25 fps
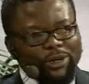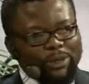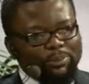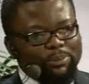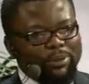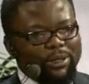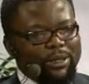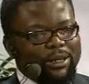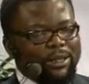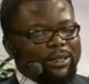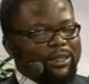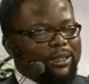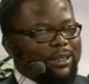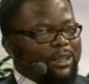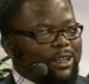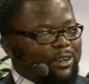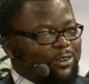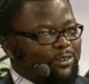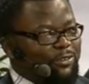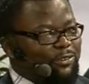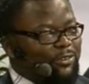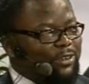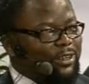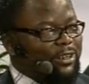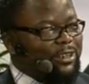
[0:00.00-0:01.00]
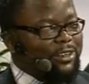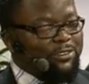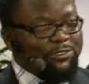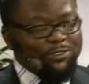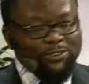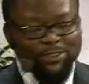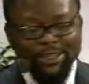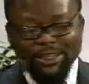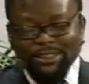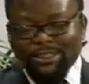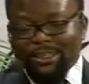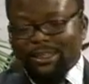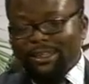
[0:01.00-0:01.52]
reap anything out of it.
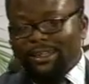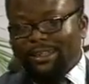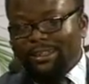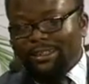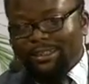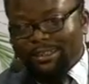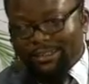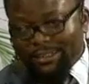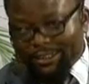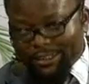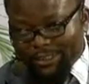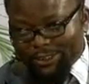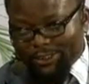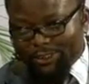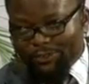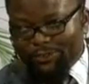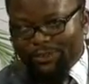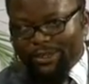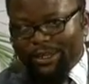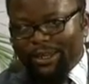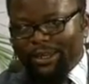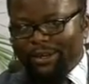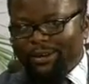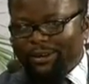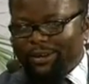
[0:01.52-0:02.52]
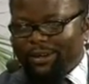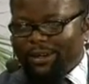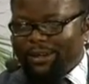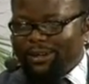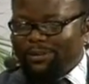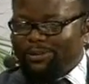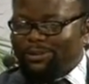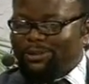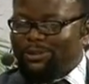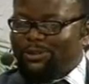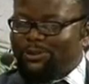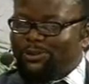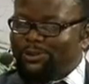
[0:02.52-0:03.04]
Even as an indigene of the area, I
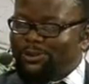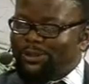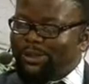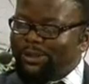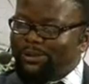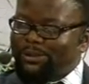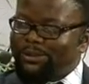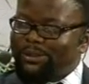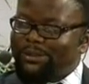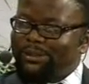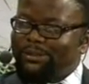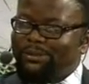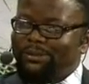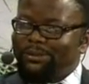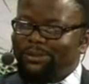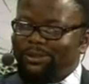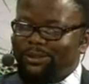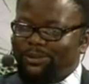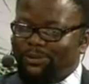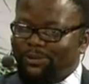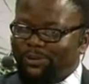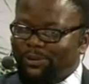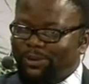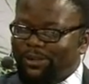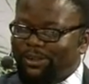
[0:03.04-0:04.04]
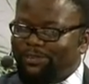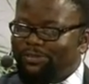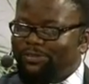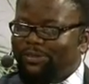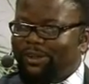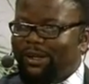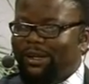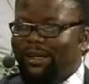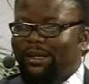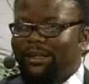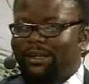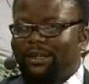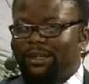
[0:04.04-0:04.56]
was told I was still not
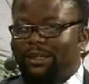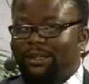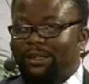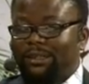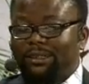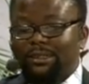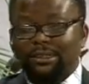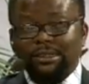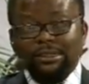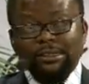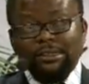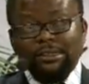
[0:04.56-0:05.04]
qualified. And